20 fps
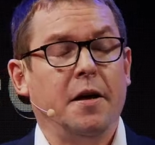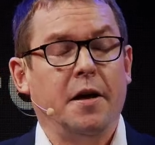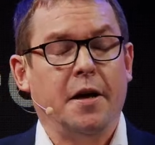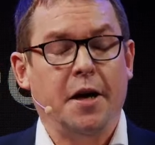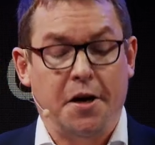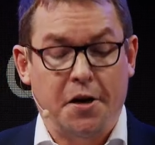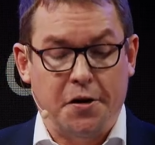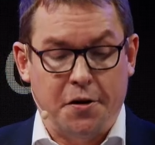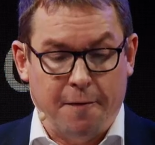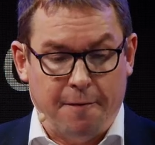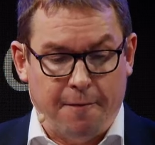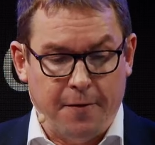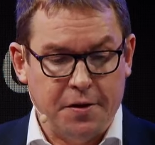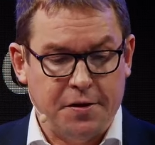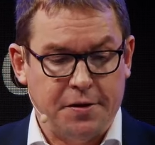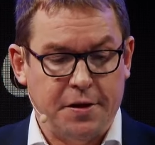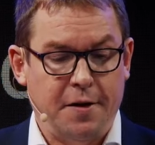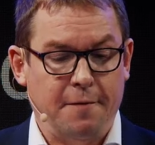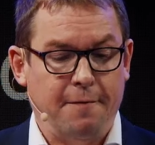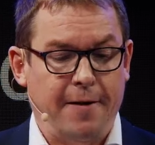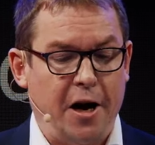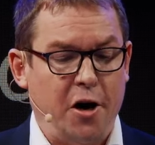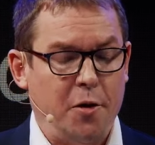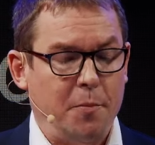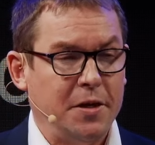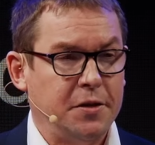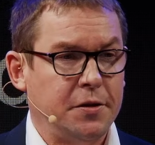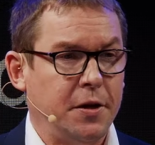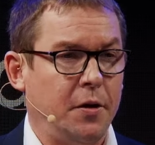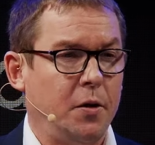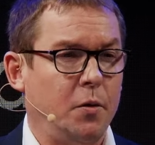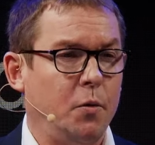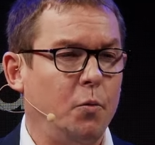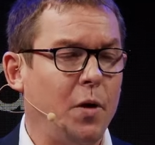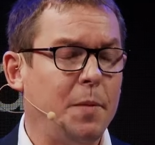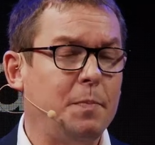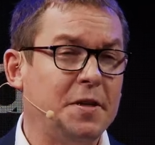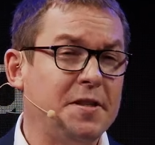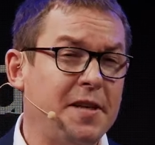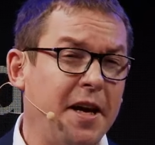in a different environment. We
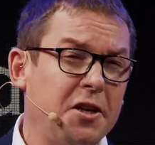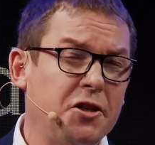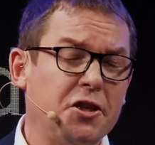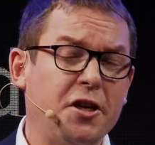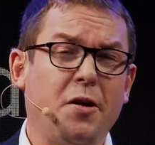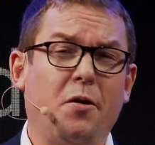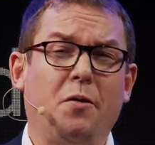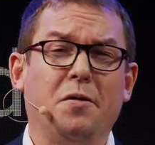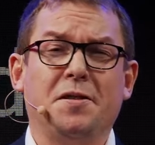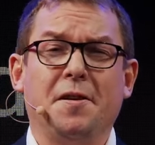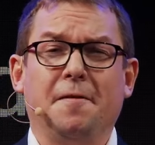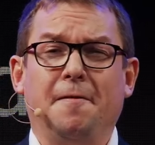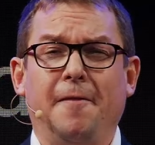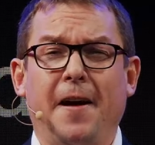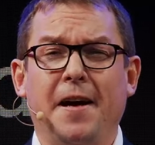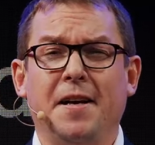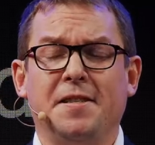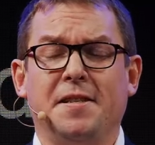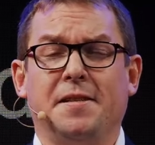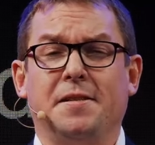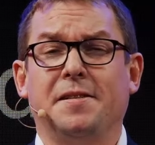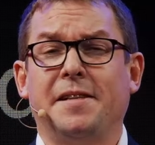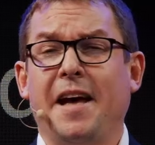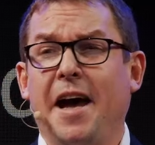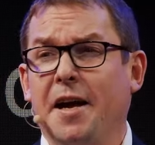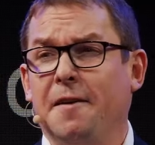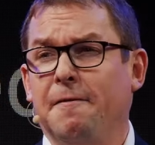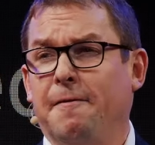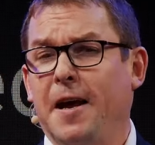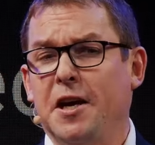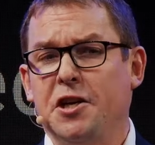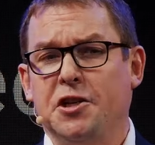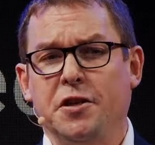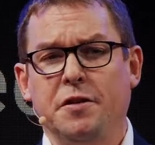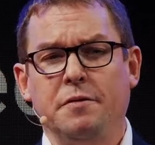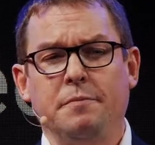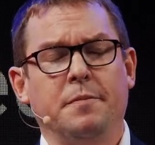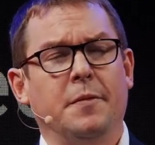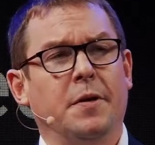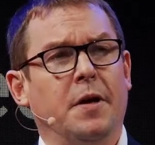potentially also face stagflation.